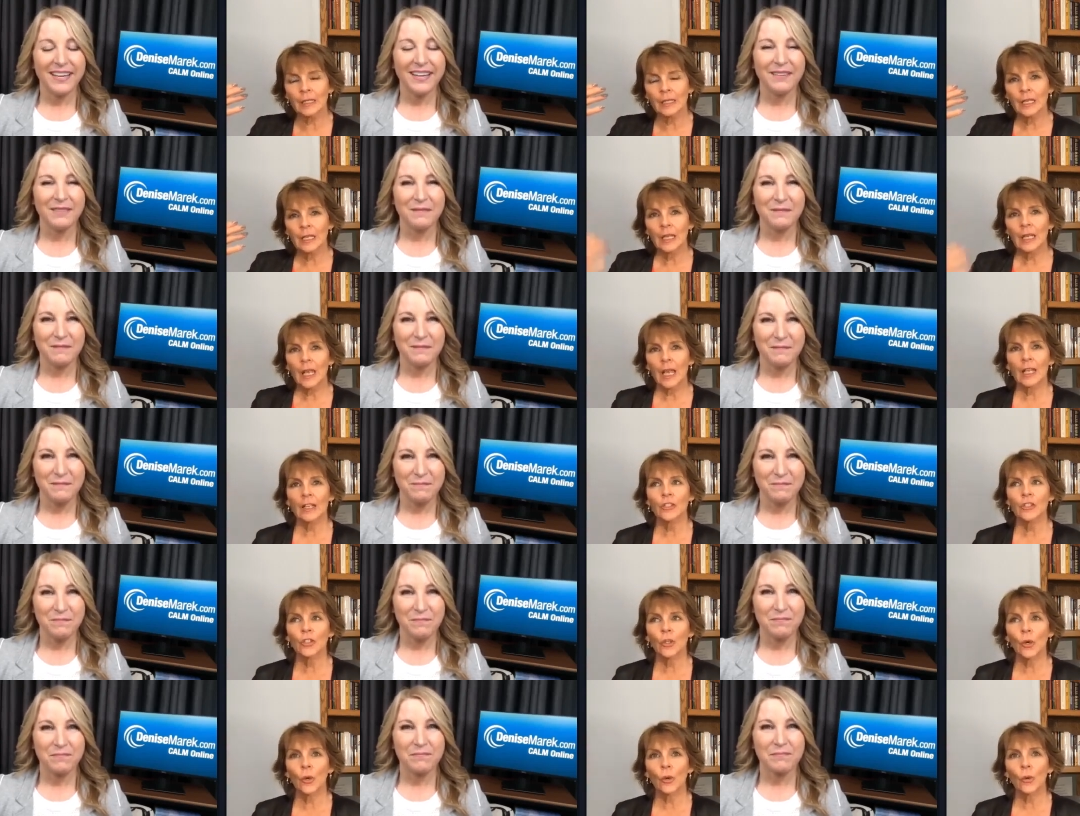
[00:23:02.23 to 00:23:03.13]
Speaker 1: And
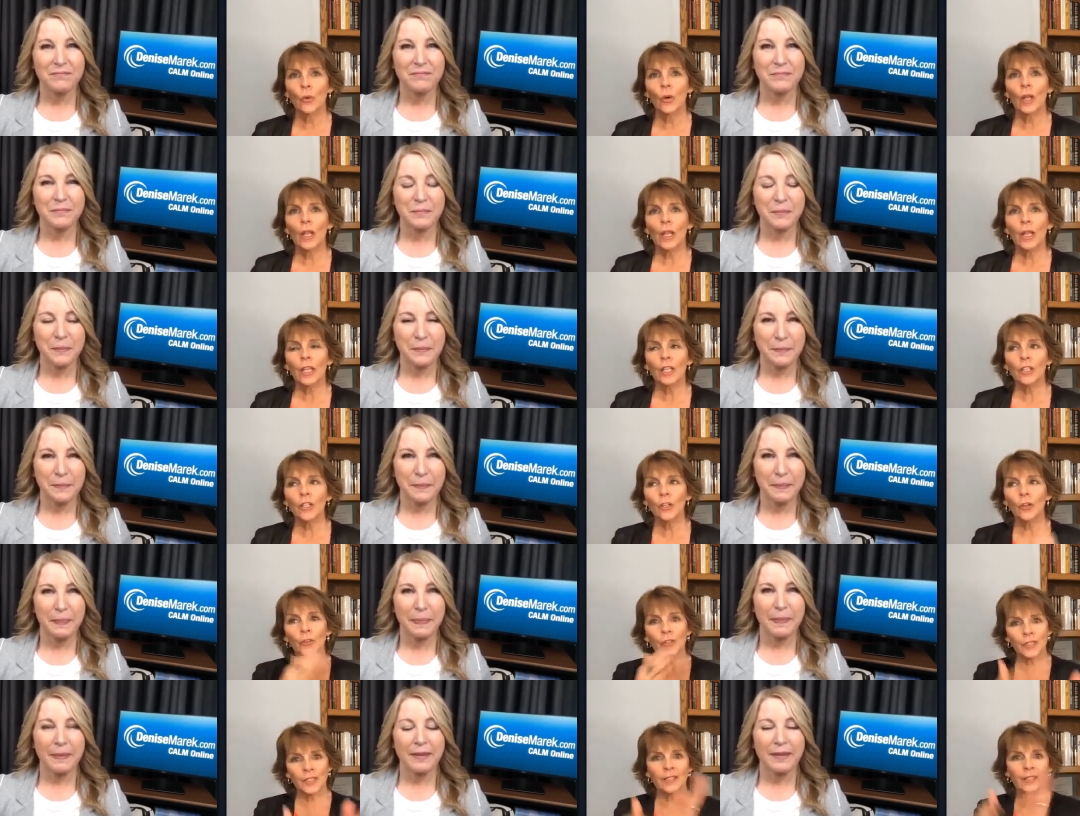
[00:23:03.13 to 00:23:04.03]
so, you know, it's
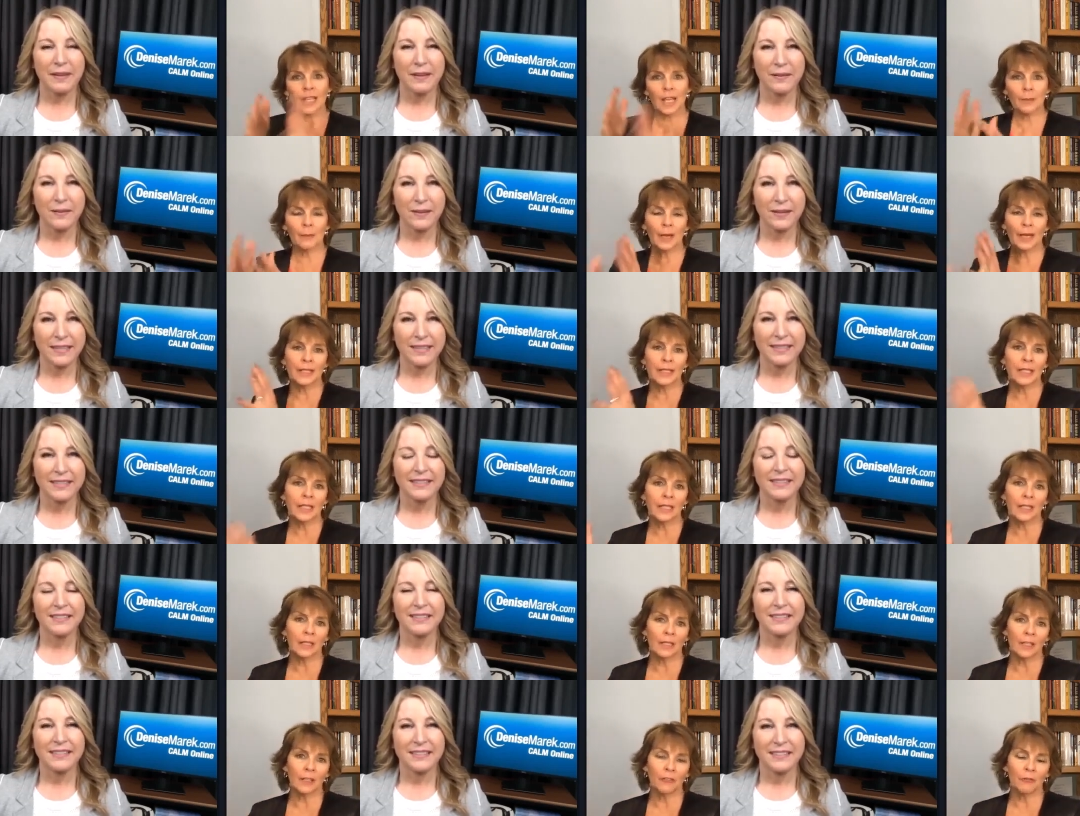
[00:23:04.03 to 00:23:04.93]
the same idea
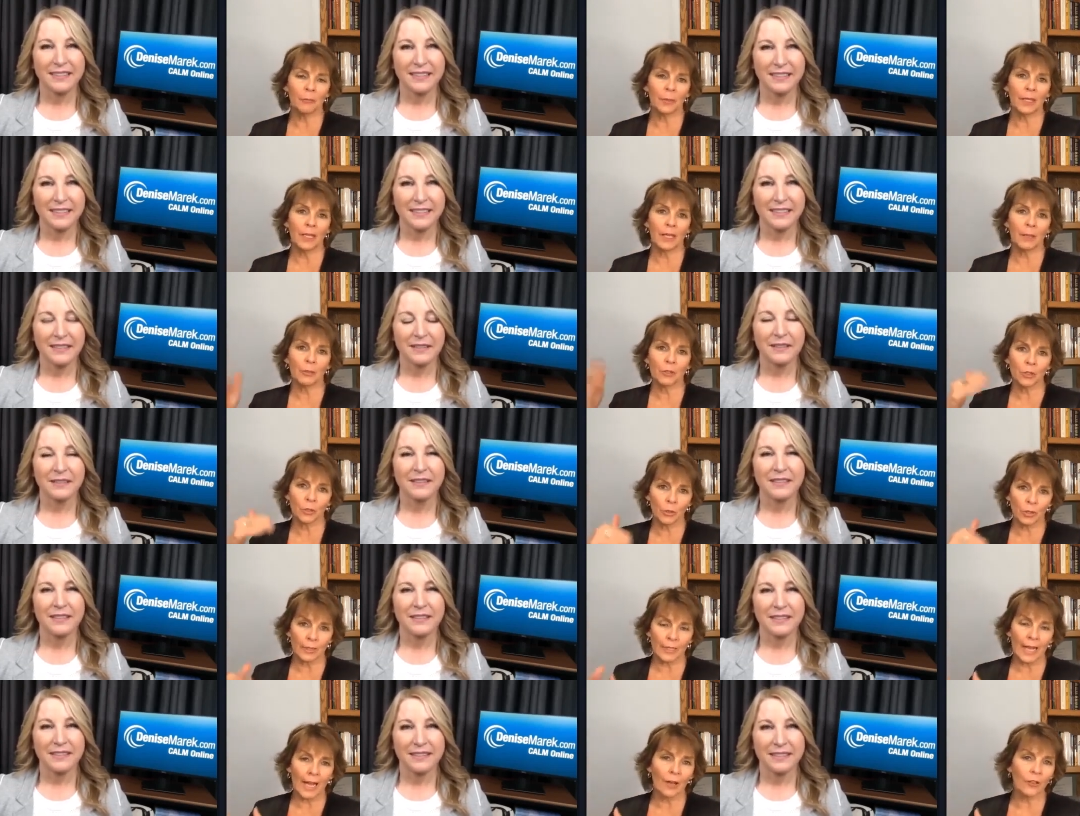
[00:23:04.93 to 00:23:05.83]
of being able to
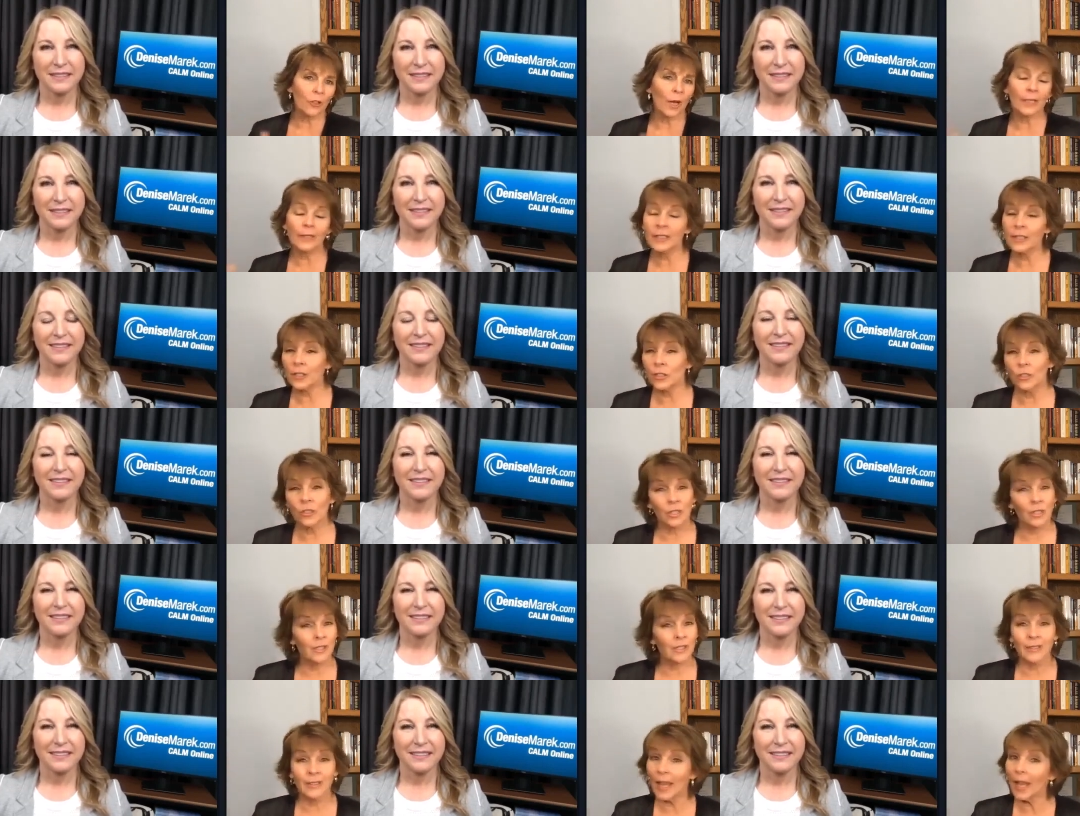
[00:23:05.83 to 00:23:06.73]
allow you. I listen to
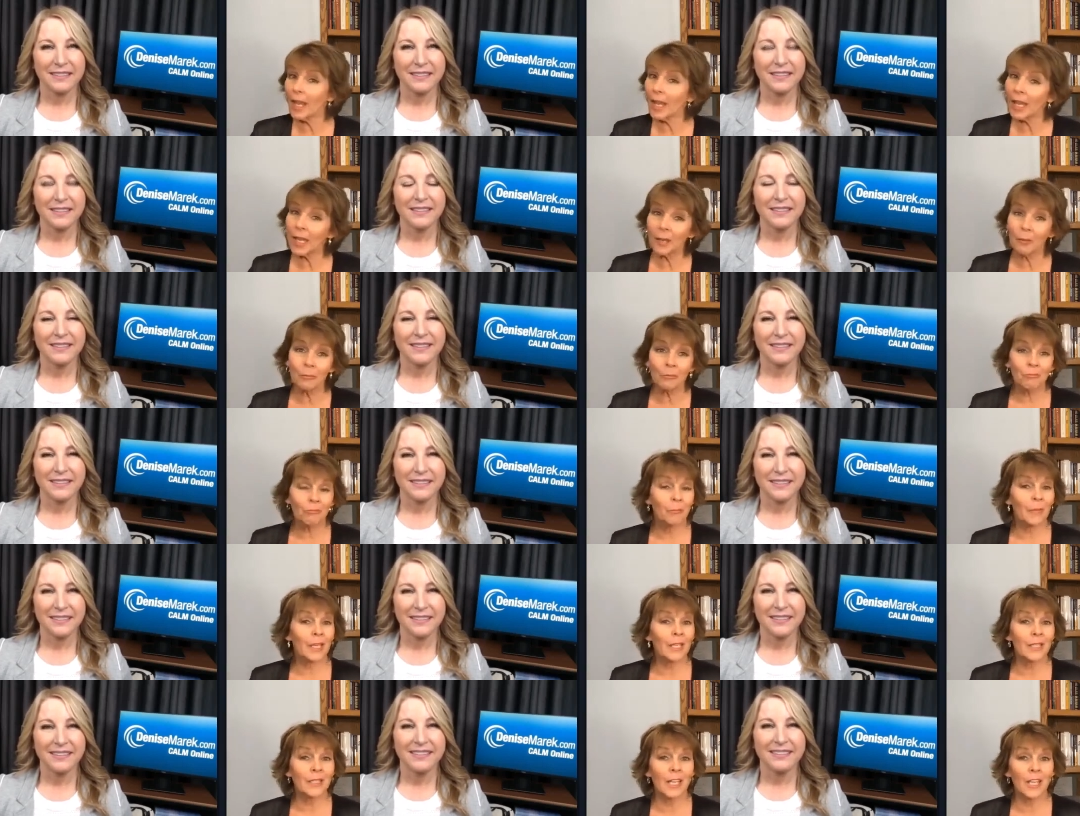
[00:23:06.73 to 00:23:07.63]
the same
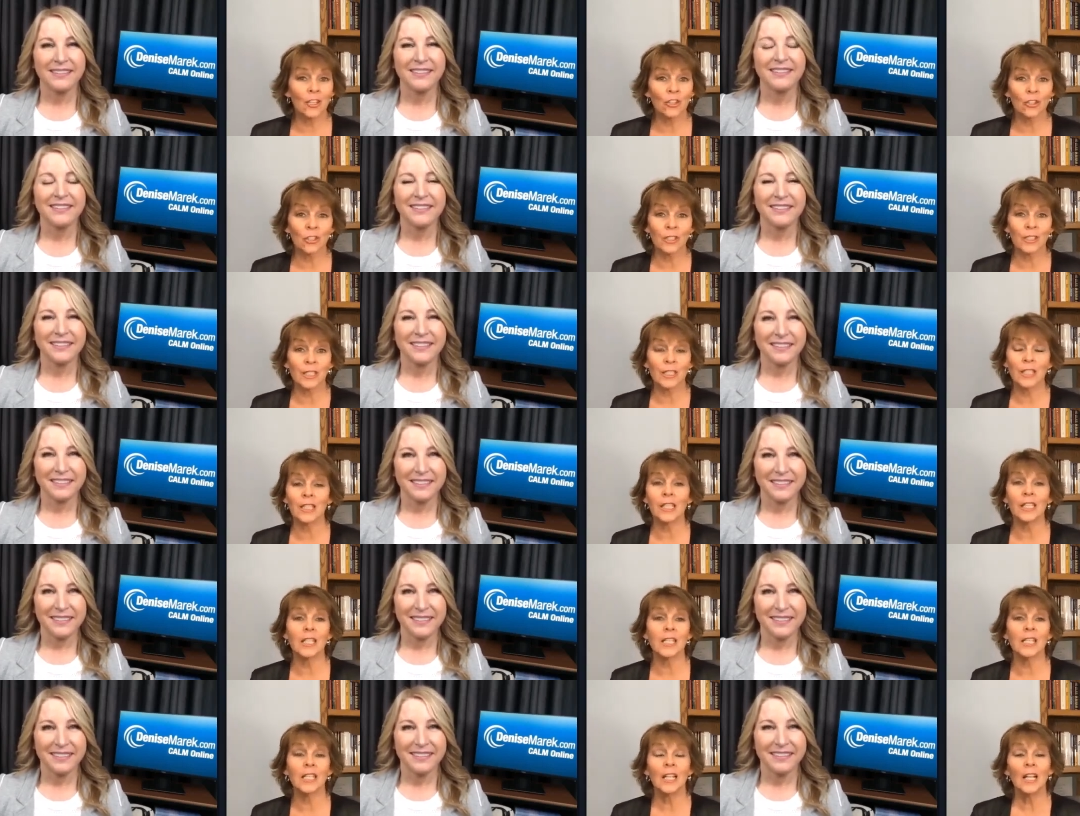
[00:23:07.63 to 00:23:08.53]
meditation C
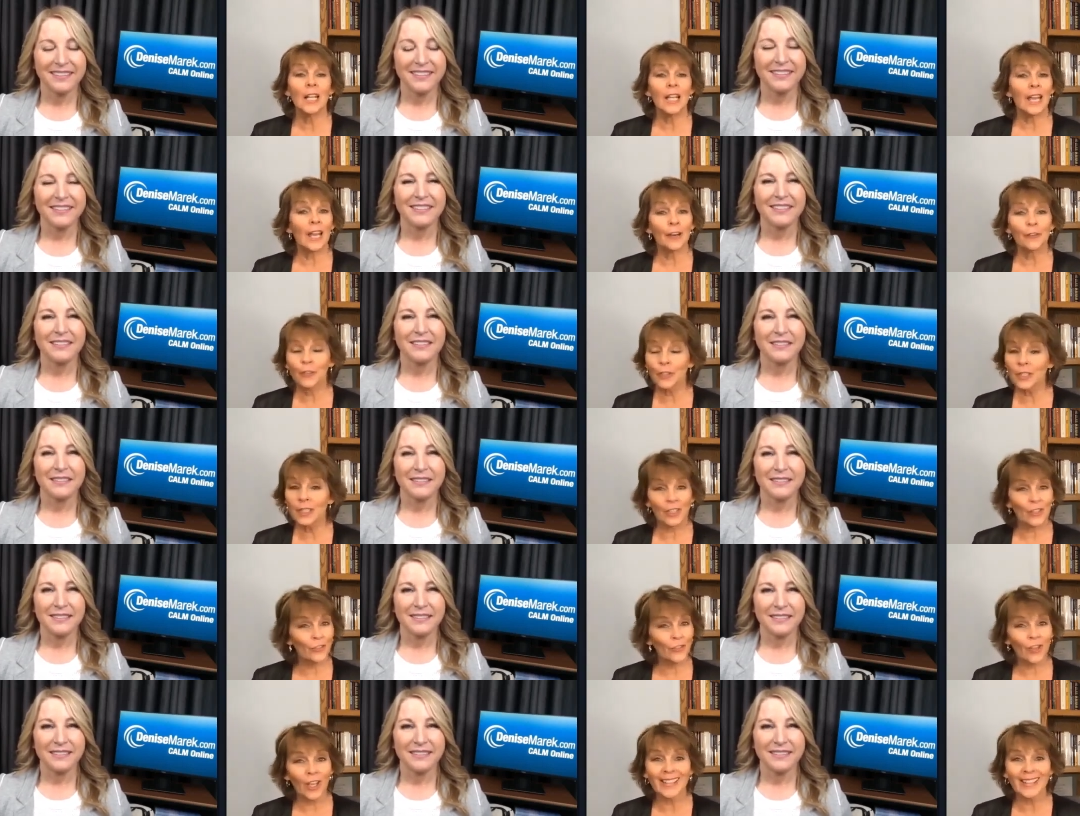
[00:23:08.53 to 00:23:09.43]
D every
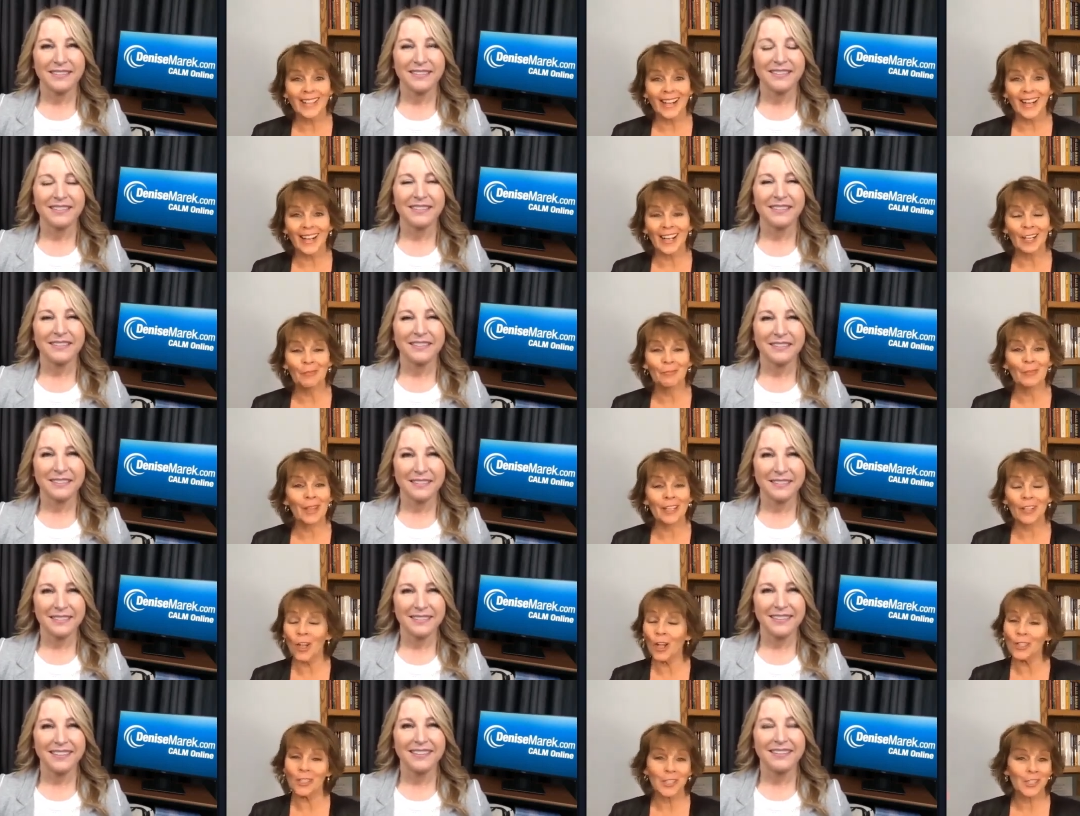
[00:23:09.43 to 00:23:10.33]
single night.
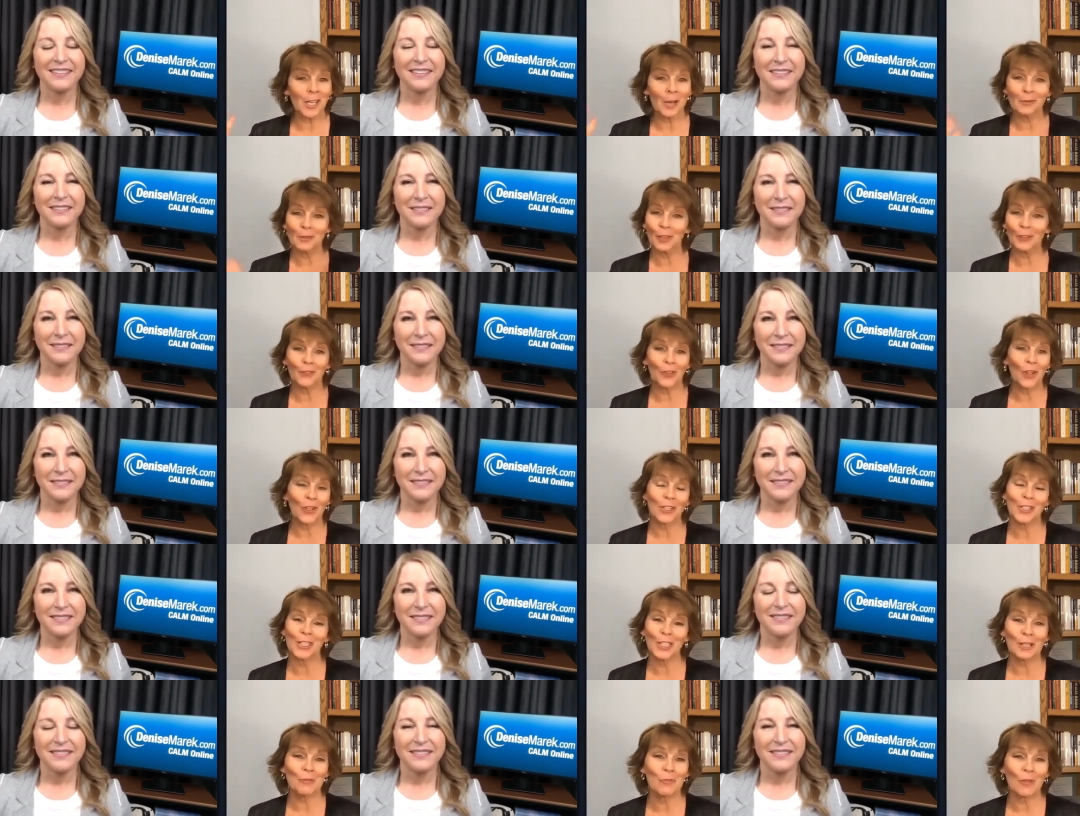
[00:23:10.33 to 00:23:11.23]
Um, and lots of times
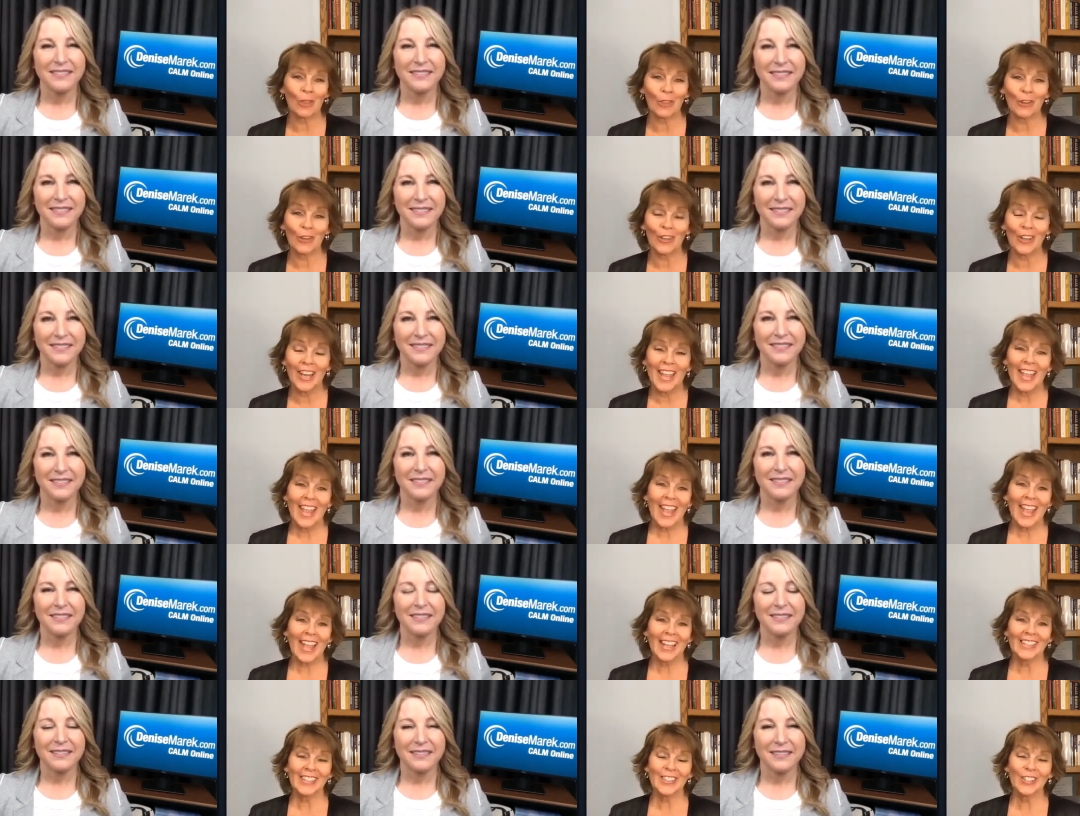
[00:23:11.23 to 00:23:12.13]
I fall asleep with
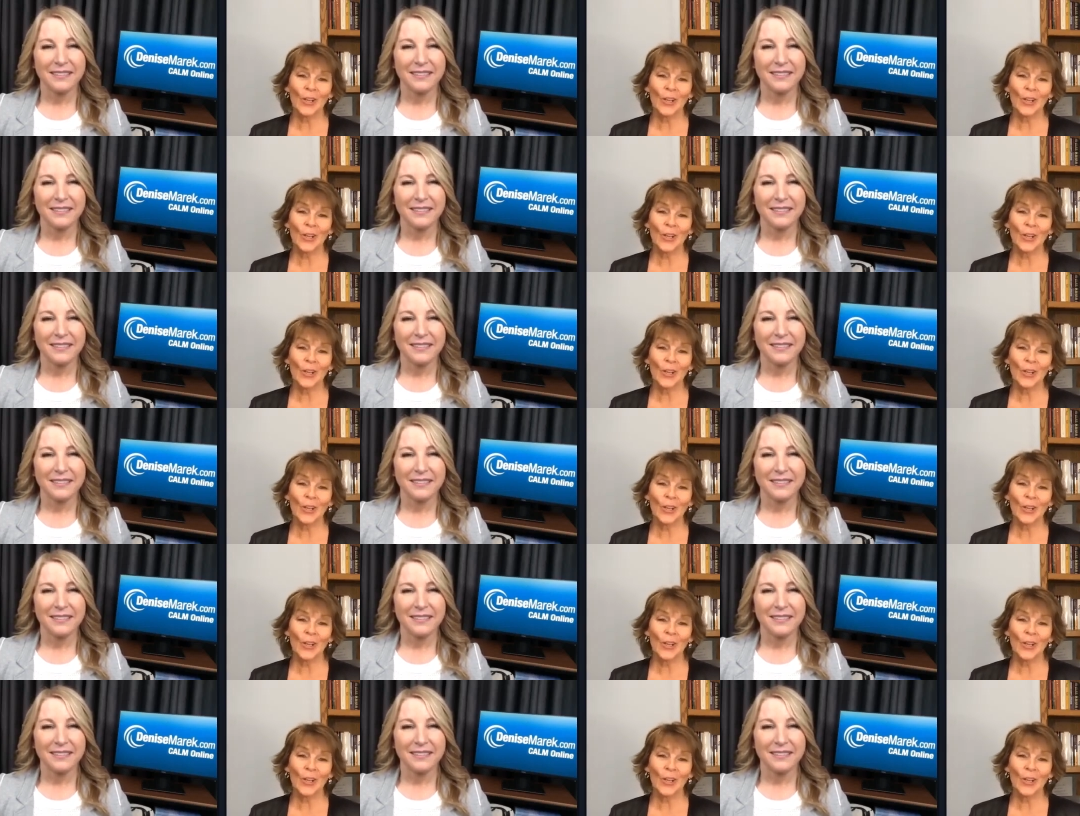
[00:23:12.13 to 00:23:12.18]
her.